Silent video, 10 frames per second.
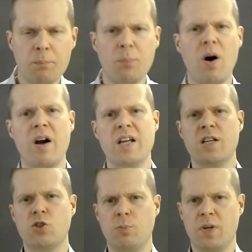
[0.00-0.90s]
party
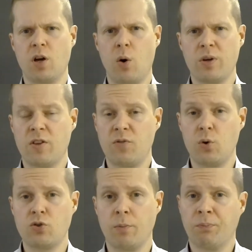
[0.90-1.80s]
should be going in the
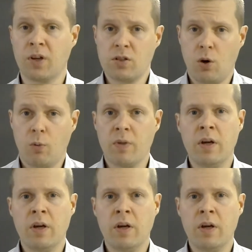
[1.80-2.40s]
future. So